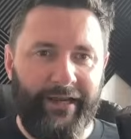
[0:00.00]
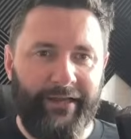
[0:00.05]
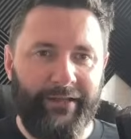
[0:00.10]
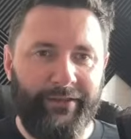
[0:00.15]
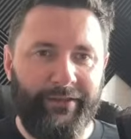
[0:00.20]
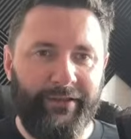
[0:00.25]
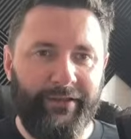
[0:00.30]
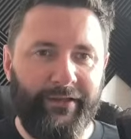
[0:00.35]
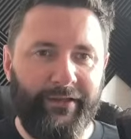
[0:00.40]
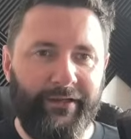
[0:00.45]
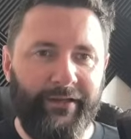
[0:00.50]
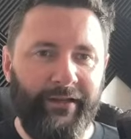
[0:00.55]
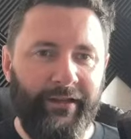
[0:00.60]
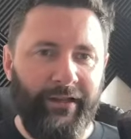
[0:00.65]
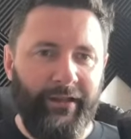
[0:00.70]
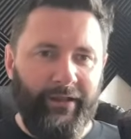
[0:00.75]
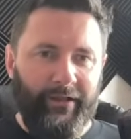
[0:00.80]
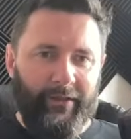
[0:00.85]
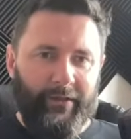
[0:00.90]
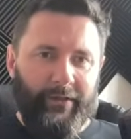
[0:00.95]
of thing. And
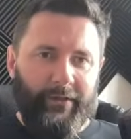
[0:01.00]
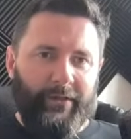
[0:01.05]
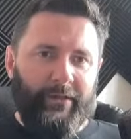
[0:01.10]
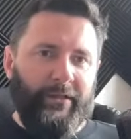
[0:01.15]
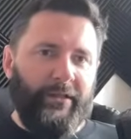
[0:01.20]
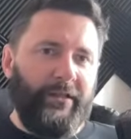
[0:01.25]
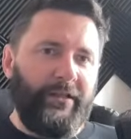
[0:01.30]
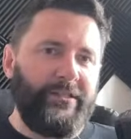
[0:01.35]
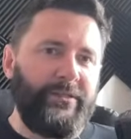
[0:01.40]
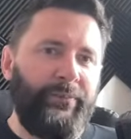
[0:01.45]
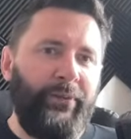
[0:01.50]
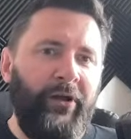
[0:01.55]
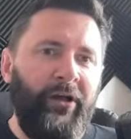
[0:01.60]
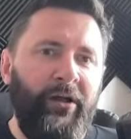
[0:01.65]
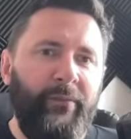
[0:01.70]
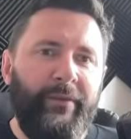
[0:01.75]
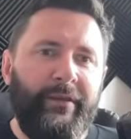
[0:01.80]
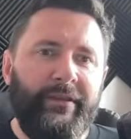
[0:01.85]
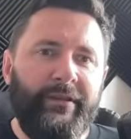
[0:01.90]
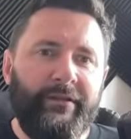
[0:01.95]
there's a part
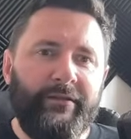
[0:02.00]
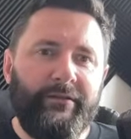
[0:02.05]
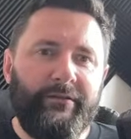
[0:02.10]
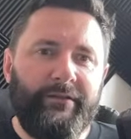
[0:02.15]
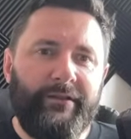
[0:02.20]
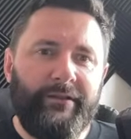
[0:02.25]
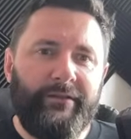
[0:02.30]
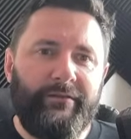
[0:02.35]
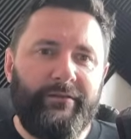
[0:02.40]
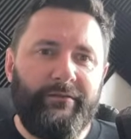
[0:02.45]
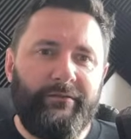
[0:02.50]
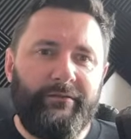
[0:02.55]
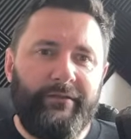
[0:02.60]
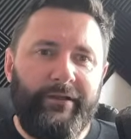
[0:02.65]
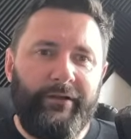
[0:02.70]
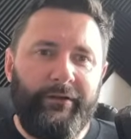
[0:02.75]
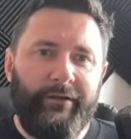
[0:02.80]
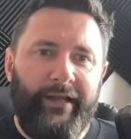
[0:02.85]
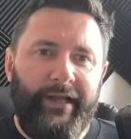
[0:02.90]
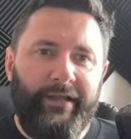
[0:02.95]
of me
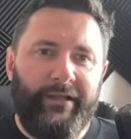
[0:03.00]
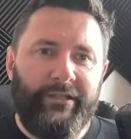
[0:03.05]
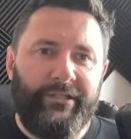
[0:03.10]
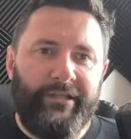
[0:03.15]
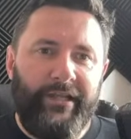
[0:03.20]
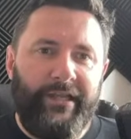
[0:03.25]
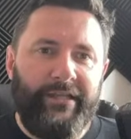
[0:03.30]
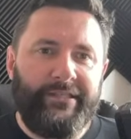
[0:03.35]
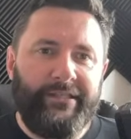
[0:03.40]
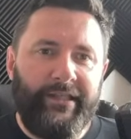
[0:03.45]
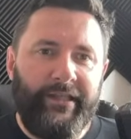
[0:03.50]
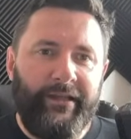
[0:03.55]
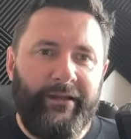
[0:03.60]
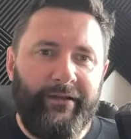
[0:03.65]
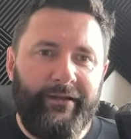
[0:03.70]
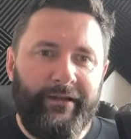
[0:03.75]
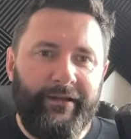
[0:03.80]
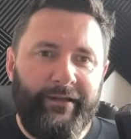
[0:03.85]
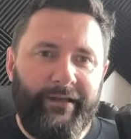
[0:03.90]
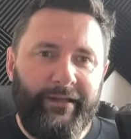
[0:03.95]
that kind of shares that
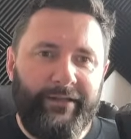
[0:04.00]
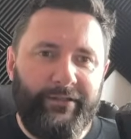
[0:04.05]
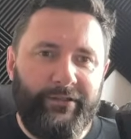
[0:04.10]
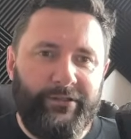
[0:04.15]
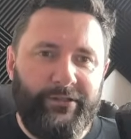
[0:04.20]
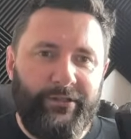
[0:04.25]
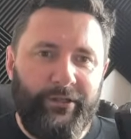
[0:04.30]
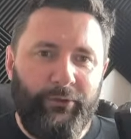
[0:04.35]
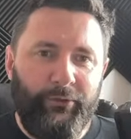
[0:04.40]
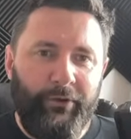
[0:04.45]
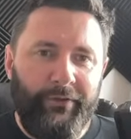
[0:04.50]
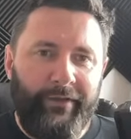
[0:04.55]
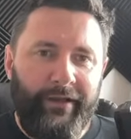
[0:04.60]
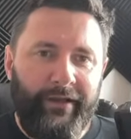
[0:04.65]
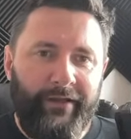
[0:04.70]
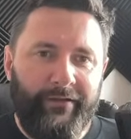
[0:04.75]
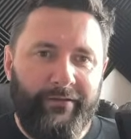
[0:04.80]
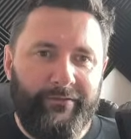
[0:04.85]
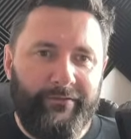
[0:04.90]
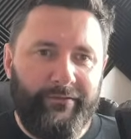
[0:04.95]
and like does know what
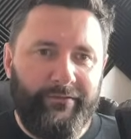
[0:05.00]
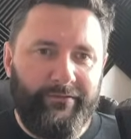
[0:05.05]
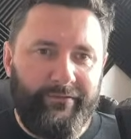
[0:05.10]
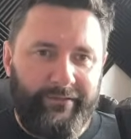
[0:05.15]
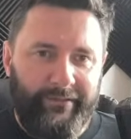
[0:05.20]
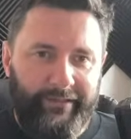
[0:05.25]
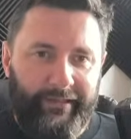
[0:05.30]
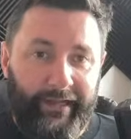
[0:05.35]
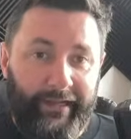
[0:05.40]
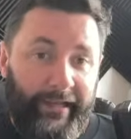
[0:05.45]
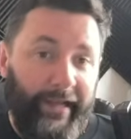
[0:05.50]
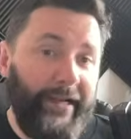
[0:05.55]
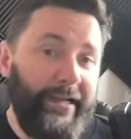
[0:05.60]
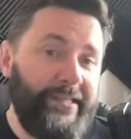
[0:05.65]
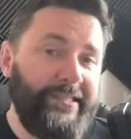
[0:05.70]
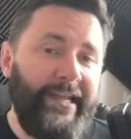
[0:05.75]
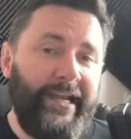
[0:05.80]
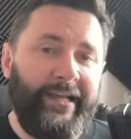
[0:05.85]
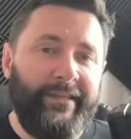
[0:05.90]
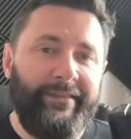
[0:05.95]
that. I kind of
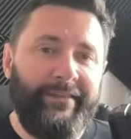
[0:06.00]
second